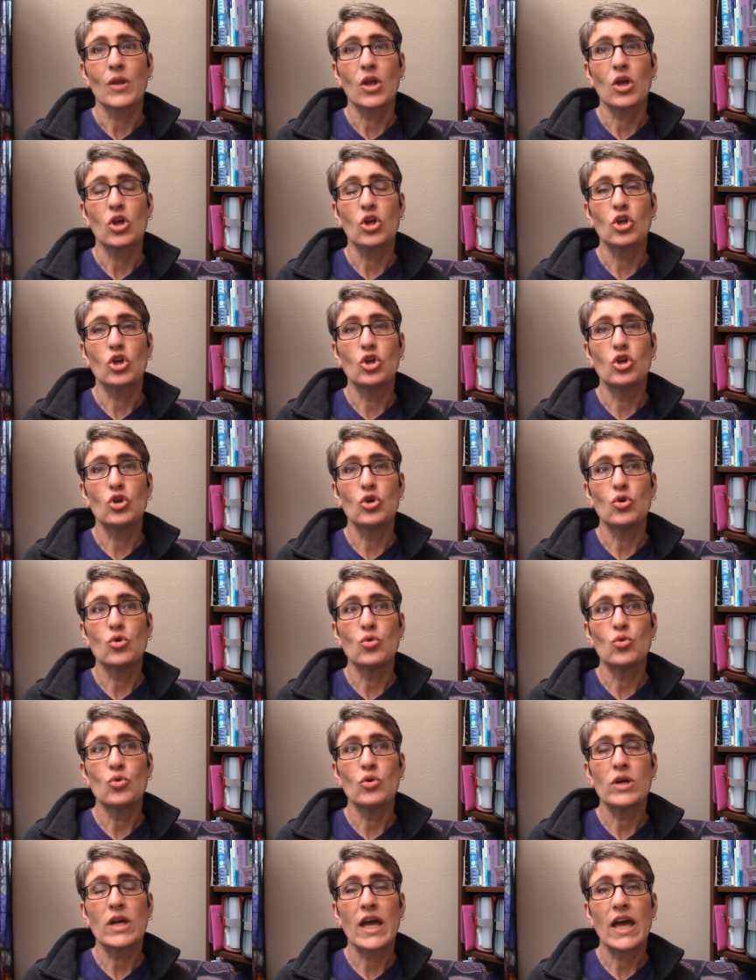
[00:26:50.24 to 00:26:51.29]

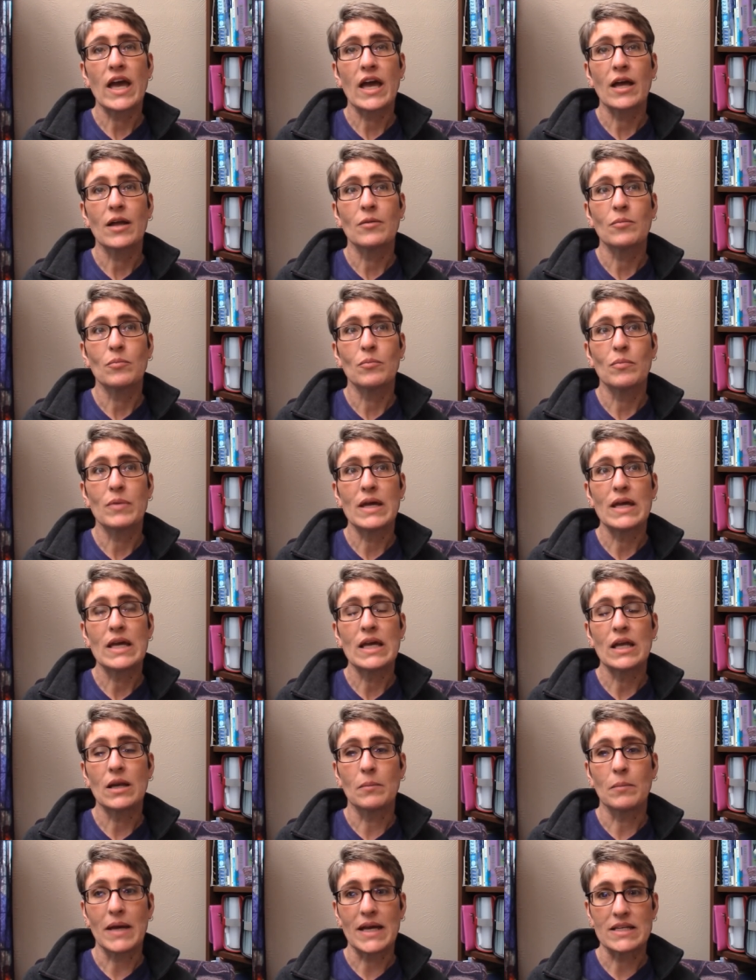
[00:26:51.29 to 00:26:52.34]
You can be
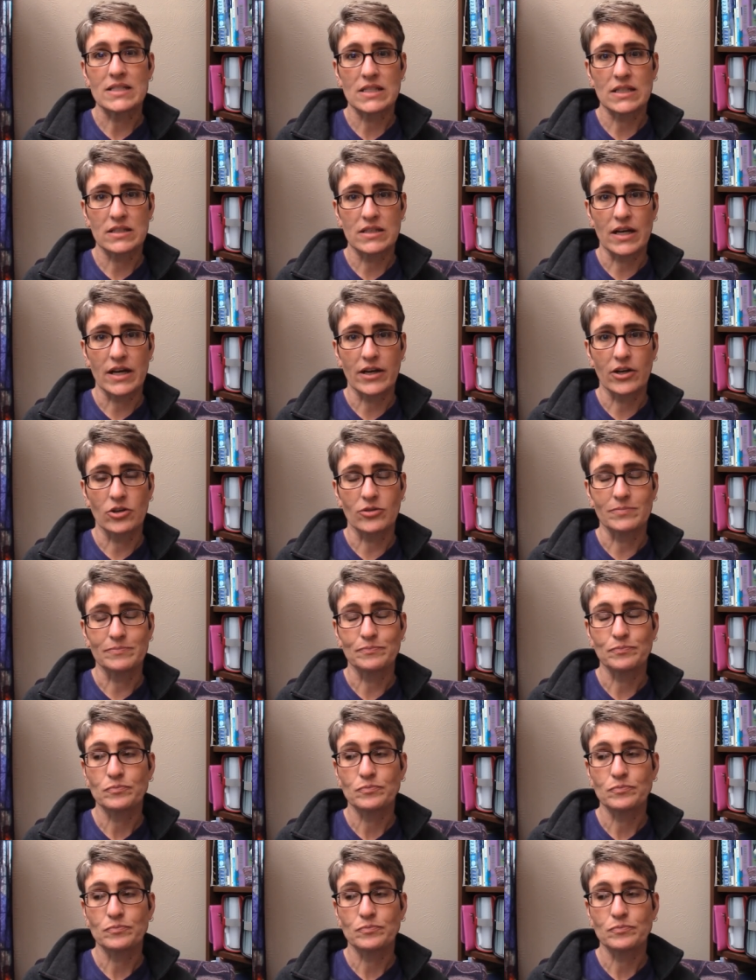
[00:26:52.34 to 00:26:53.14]
an amazing dyer.